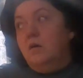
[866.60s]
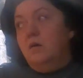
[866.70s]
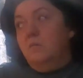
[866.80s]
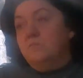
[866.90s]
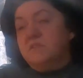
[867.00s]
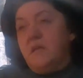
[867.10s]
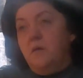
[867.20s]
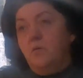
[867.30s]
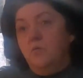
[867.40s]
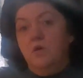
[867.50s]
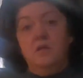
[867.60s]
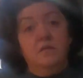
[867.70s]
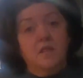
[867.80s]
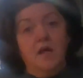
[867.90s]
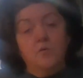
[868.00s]
Um, so
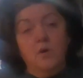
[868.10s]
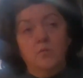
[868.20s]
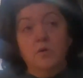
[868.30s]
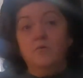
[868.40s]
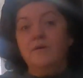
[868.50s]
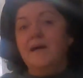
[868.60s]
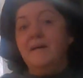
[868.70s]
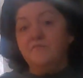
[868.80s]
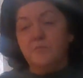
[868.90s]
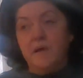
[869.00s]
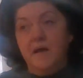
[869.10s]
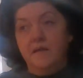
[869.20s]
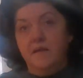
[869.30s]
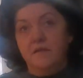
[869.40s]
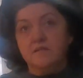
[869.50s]
that way we don't have to
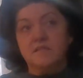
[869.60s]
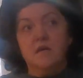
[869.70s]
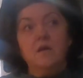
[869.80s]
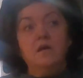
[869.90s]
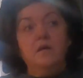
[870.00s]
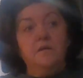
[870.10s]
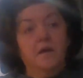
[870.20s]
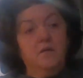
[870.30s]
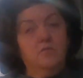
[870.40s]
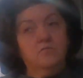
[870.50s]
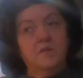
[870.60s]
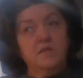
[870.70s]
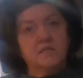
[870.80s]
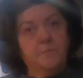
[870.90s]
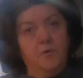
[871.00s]
buy eggs. Now
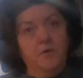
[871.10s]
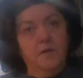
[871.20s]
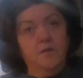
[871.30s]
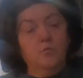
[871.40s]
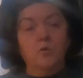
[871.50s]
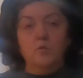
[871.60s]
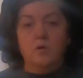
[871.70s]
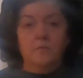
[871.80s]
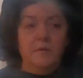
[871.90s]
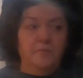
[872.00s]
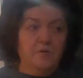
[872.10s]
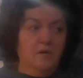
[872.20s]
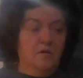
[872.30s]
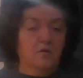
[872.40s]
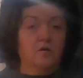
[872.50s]
this spring we will be
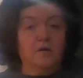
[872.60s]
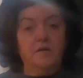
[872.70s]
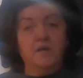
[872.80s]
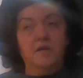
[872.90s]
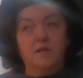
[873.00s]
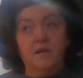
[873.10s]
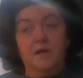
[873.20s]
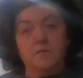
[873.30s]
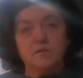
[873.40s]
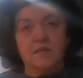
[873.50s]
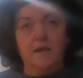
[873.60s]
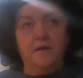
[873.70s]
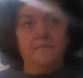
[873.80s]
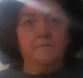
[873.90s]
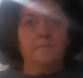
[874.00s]
putting a garden in
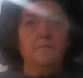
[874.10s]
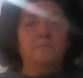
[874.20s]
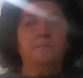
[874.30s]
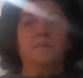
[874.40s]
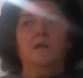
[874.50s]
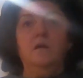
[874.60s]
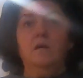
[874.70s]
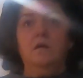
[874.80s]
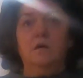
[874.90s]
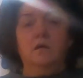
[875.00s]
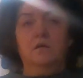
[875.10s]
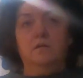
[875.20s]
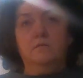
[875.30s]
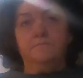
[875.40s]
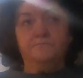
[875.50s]
outside
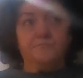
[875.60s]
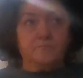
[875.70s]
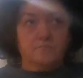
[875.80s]
um,